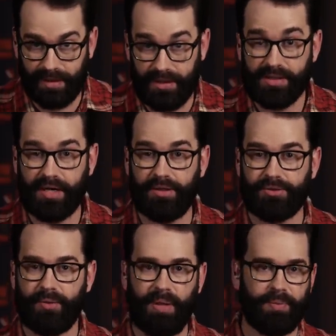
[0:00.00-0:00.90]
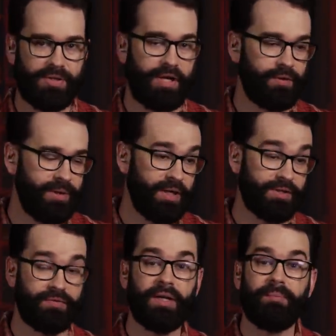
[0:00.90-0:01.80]
in this country, people suffer
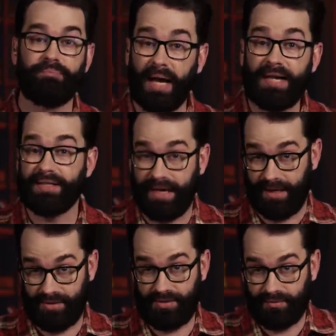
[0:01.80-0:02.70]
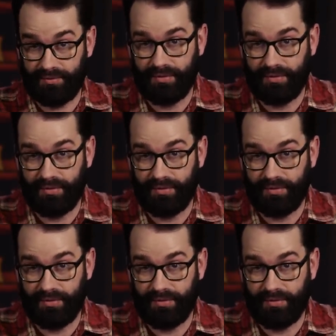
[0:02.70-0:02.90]
because of podcasts.